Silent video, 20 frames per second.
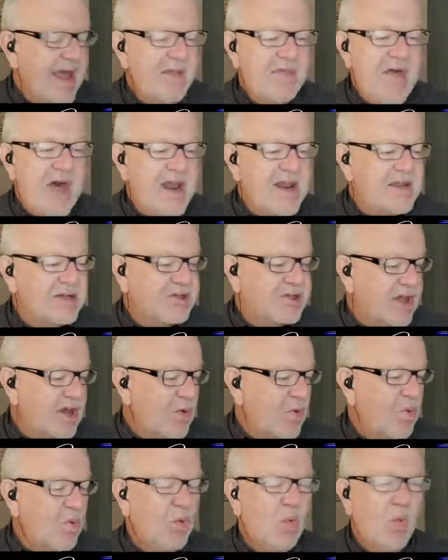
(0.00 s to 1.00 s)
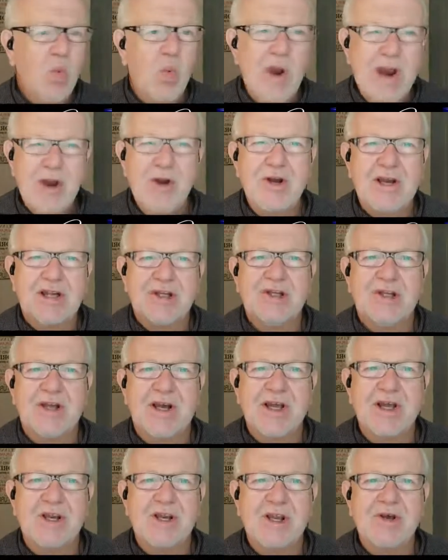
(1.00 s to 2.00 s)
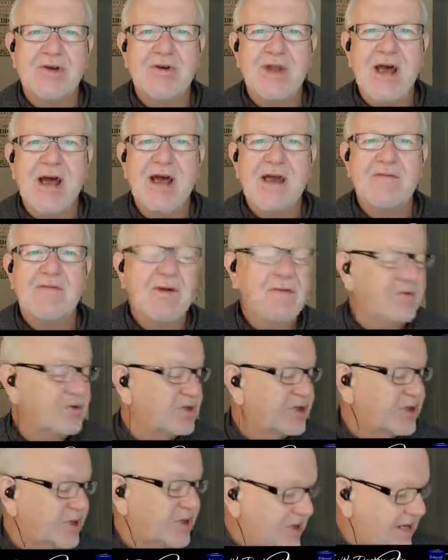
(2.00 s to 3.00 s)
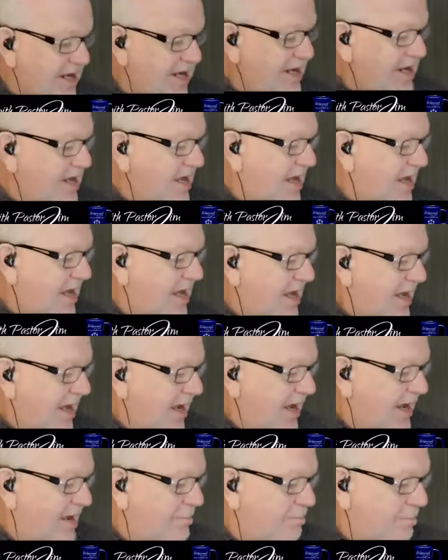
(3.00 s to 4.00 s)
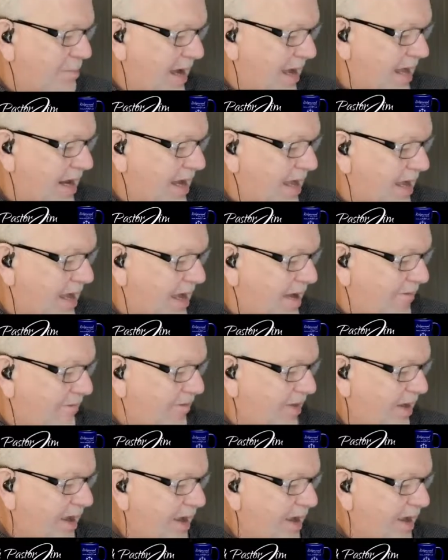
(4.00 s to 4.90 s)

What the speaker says: That is the weirdest looking dude I have ever seen in my life.